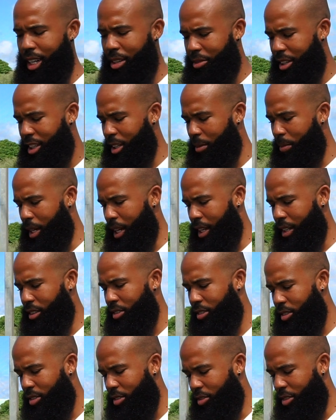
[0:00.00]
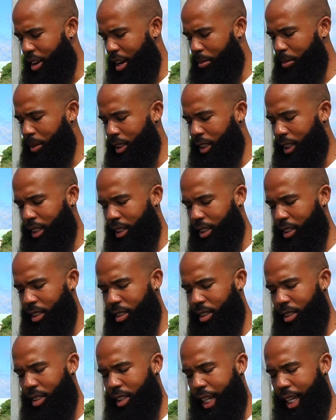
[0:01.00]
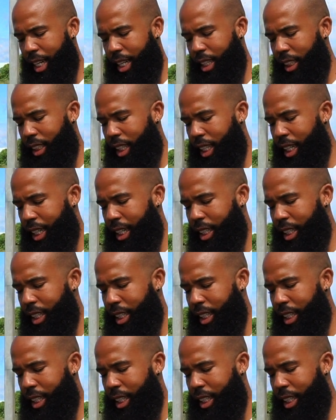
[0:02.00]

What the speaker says: available at Rams in St.